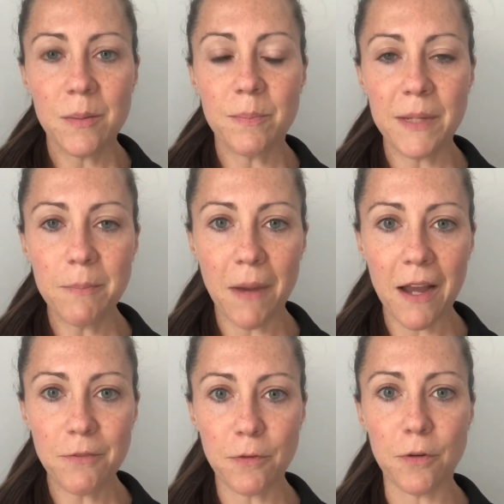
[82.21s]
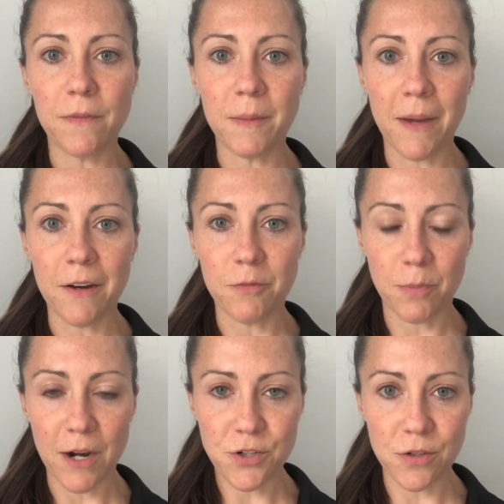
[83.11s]
Be mindful of the amount of
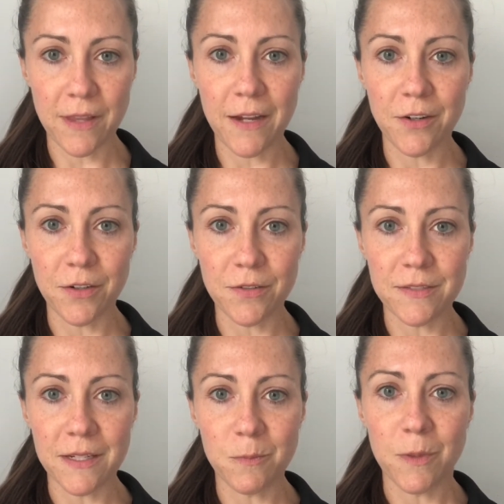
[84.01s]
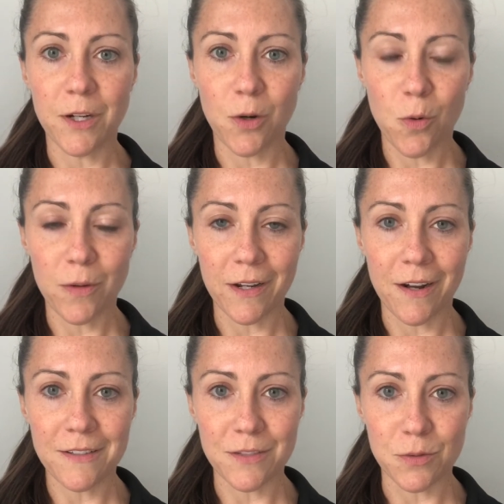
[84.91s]
pressure that you're using when you're holding
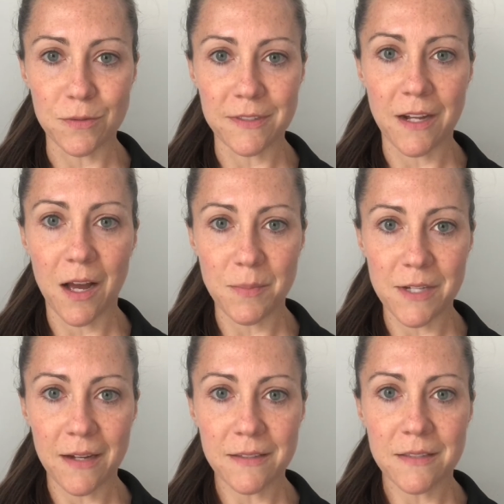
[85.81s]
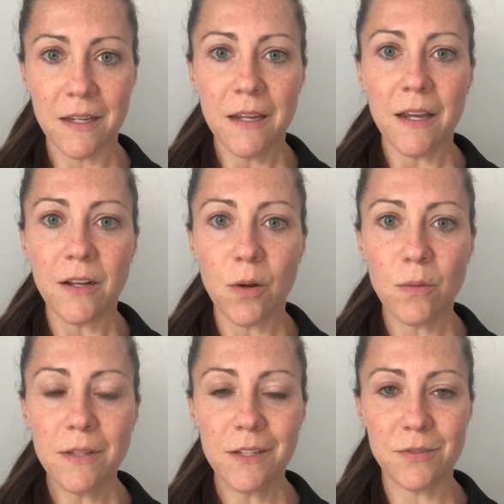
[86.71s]
on to tools and objects, and
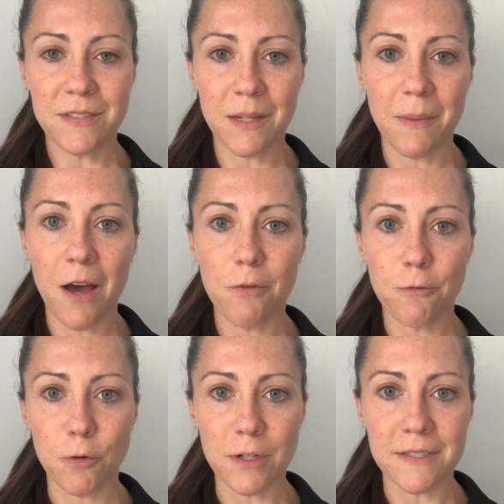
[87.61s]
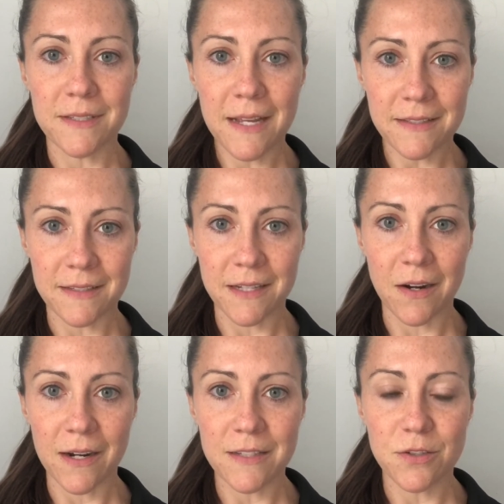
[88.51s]
only use the amount of force
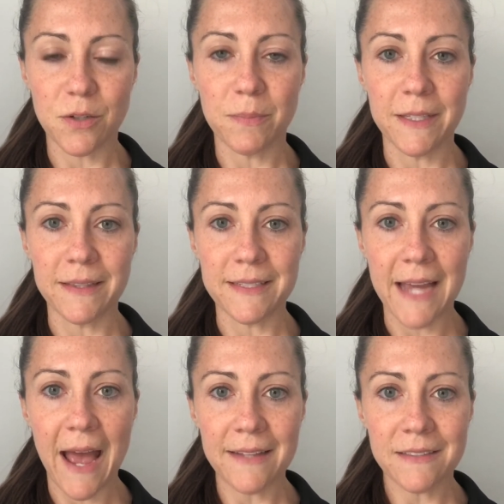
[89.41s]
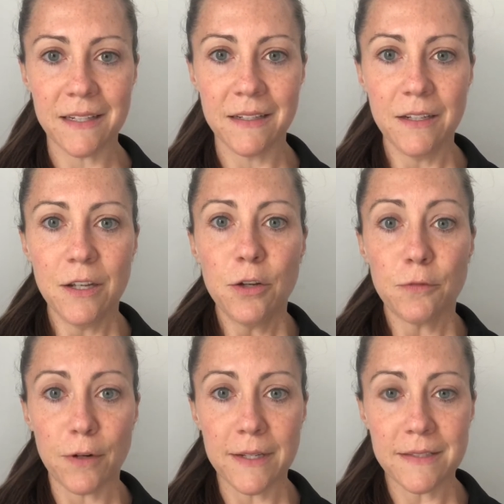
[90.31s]
necessary to complete the task.
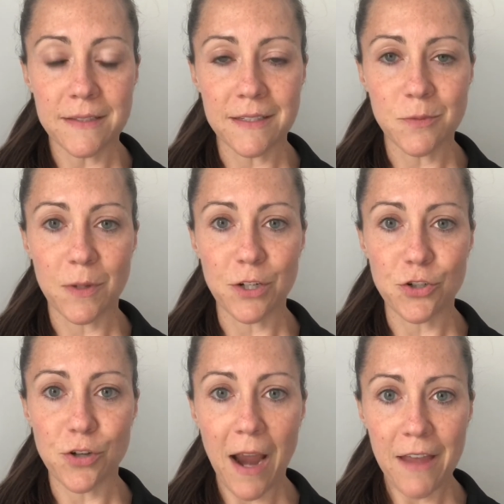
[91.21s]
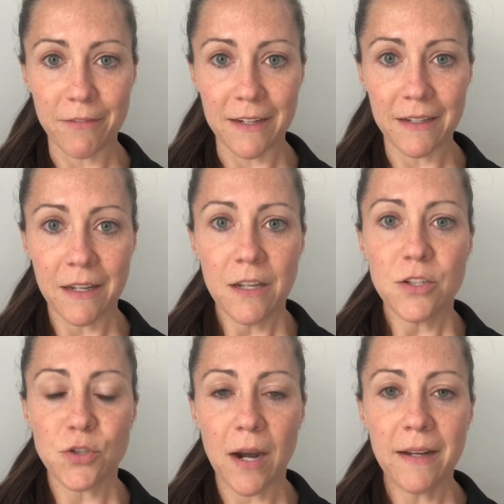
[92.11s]
For instance, when you're driving,
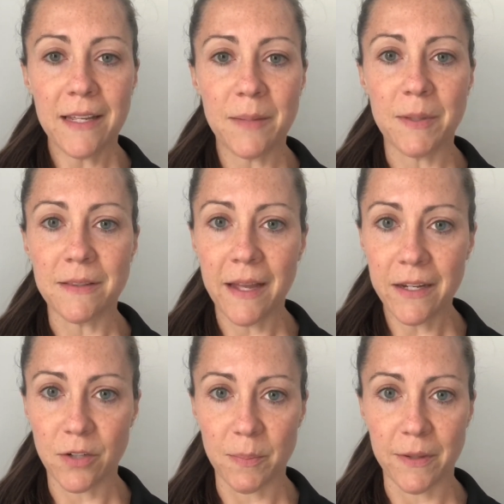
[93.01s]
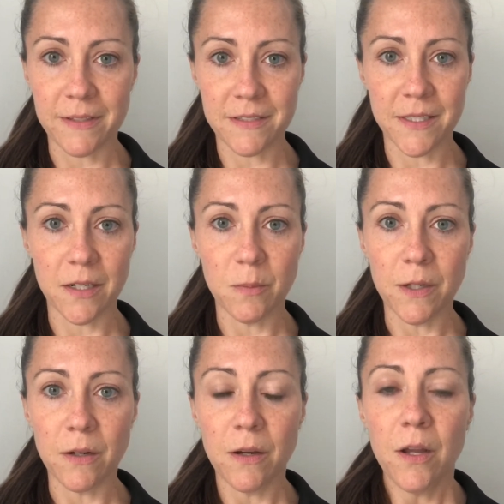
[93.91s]
try to keep a light grip on the steering
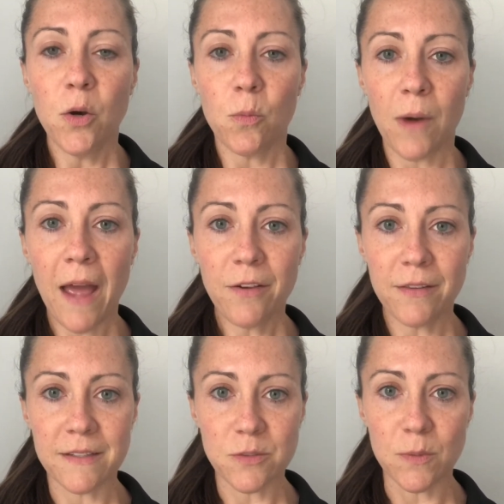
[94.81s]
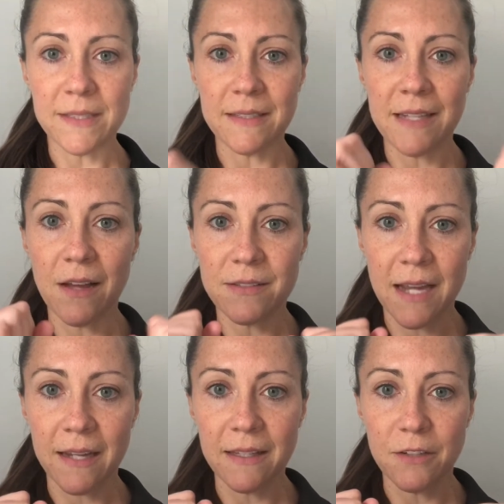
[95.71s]
wheel rather than squeezing down
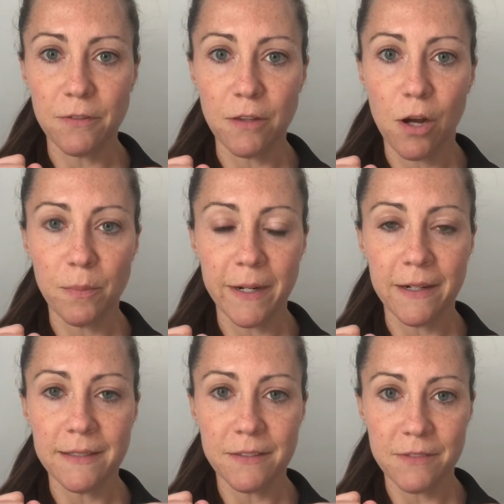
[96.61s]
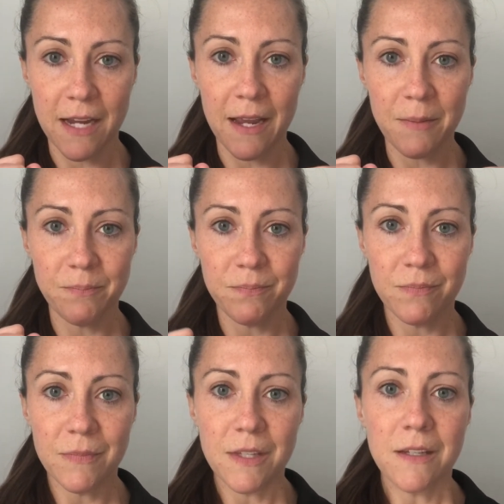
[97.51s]
tightly for long periods of time.
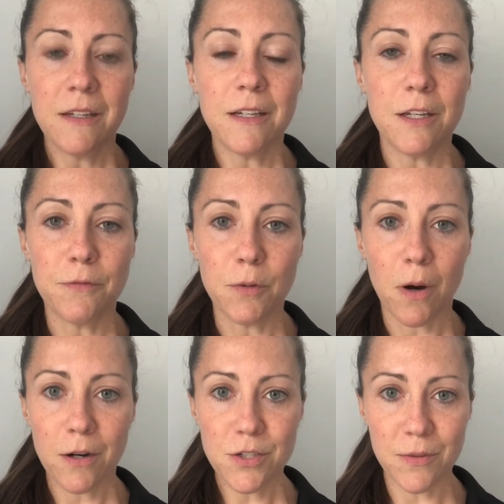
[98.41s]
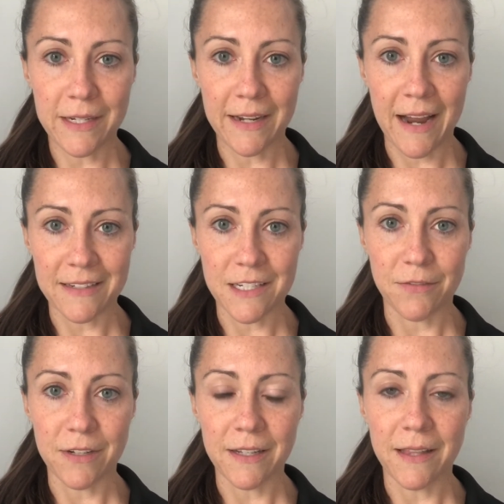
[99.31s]
If you are doing an
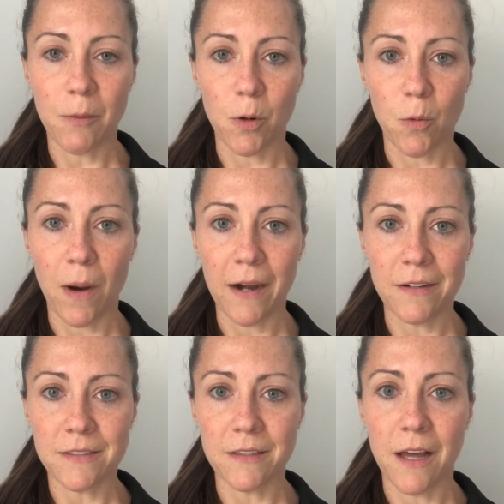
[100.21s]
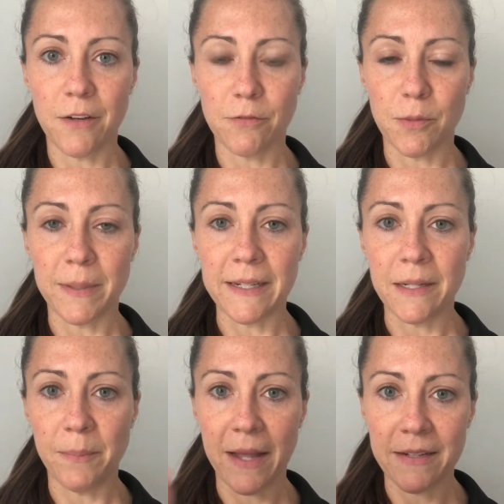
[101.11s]
activity that requires a lot of
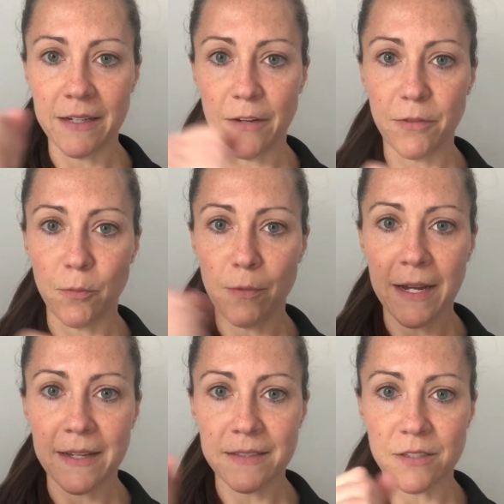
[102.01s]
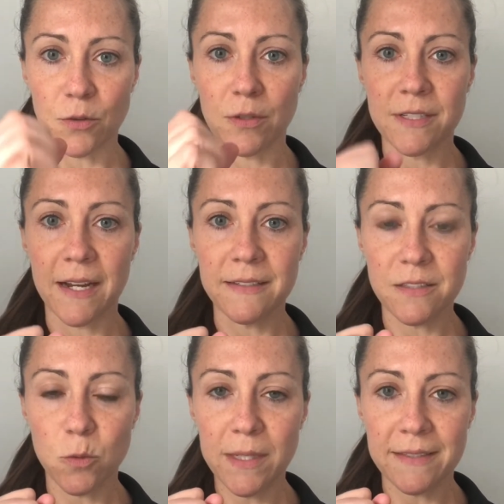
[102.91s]
repeated bending of the wrist or tight
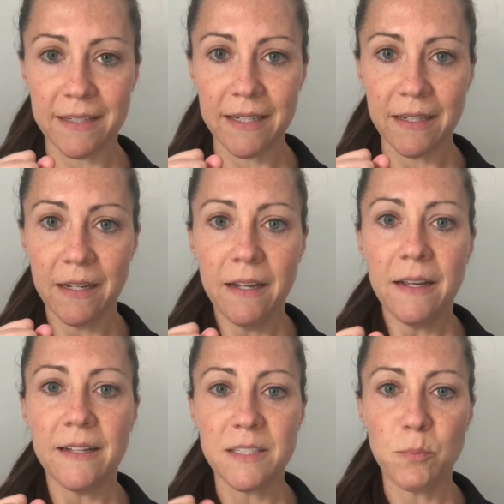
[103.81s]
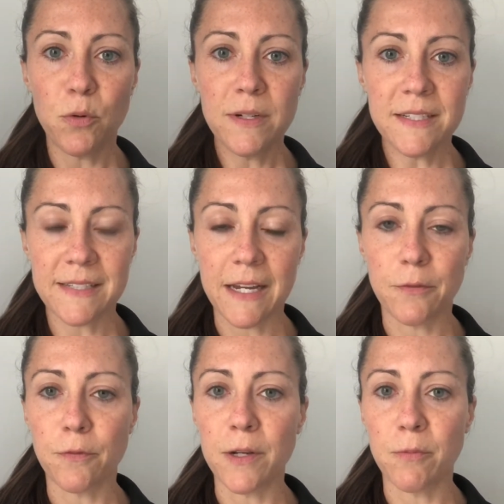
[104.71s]
squeezing, it's important to take
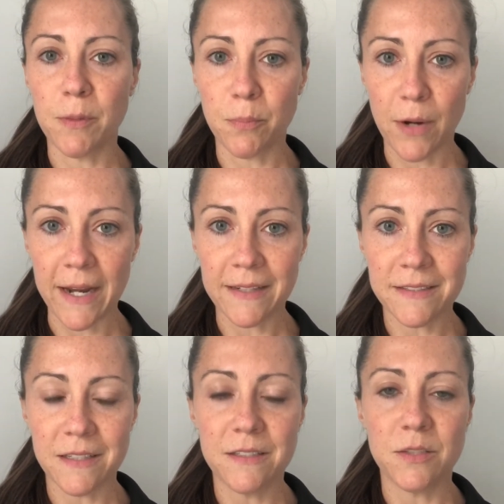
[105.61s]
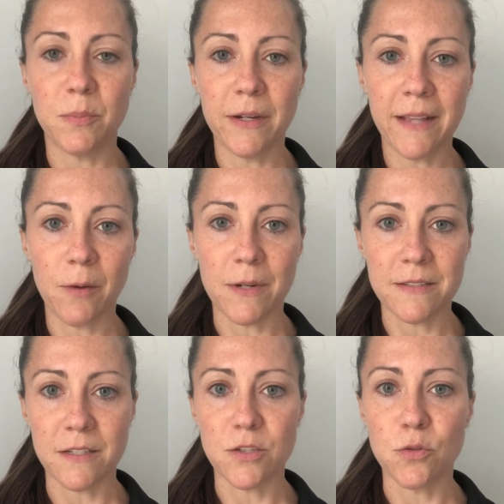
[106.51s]
frequent breaks to bring that wrist
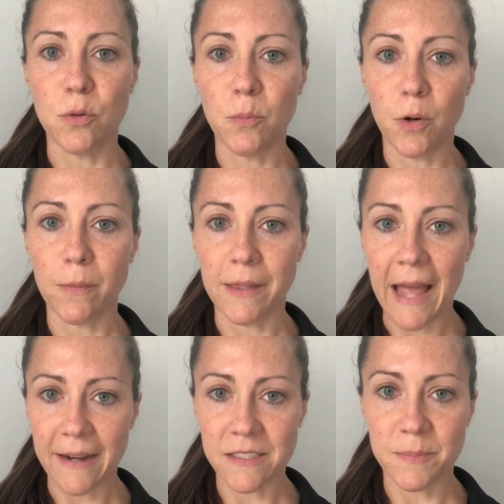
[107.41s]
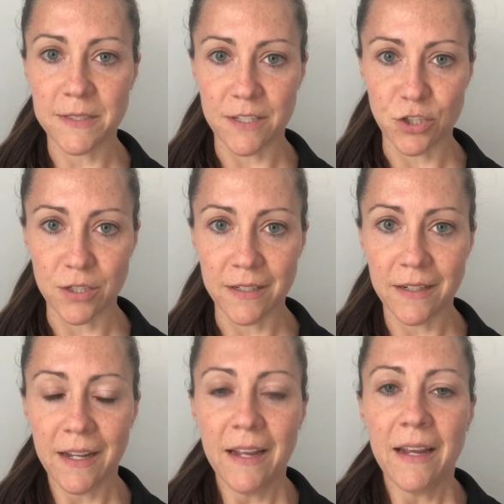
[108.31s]
into a more relaxed position
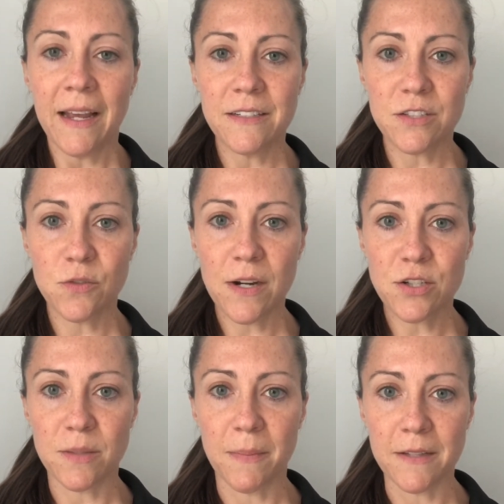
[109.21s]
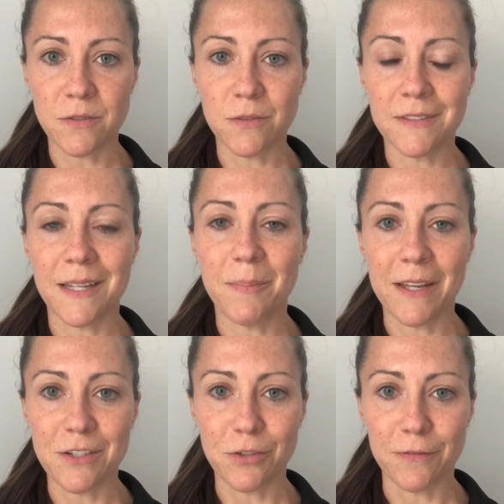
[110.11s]
and to stretch the muscles that
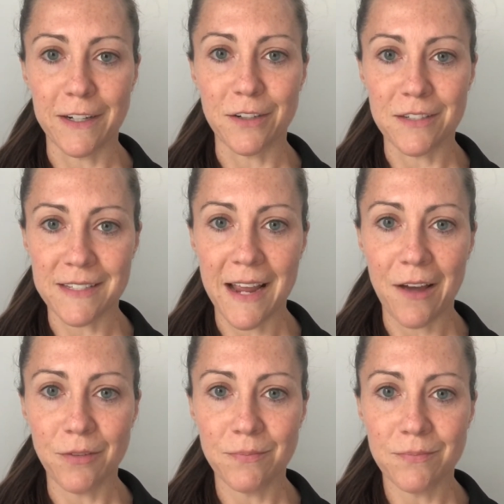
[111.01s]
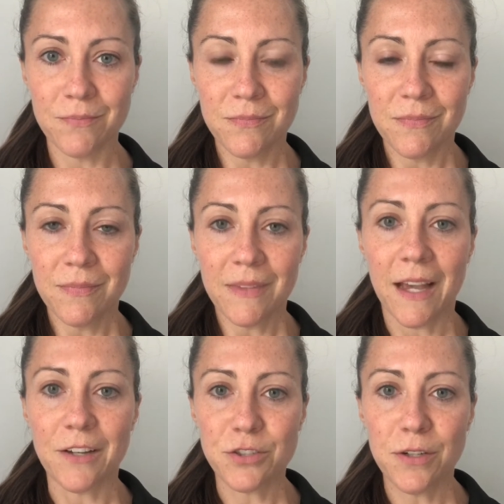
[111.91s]
bend your fingers down.
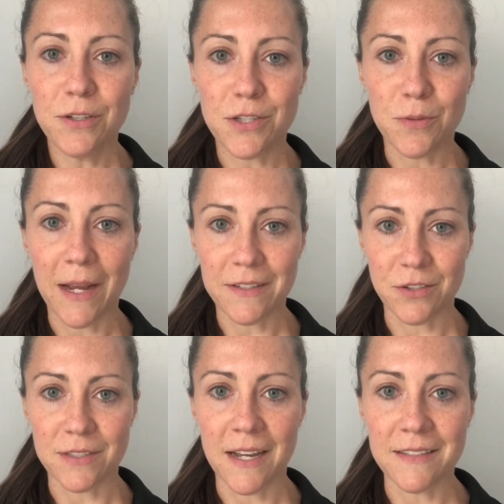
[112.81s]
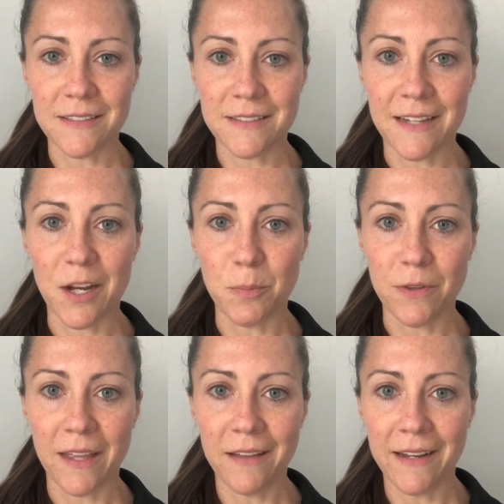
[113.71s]
I'll show you 2 exercises to help with
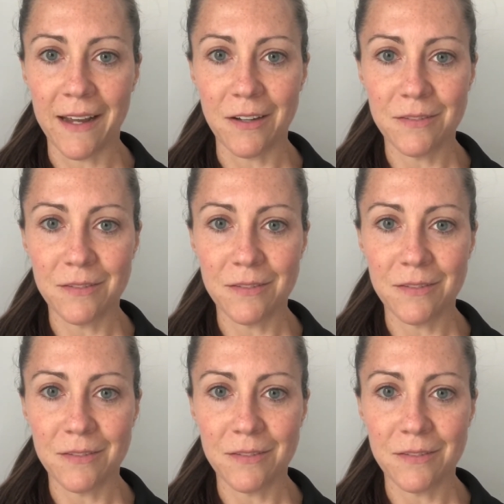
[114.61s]
that now.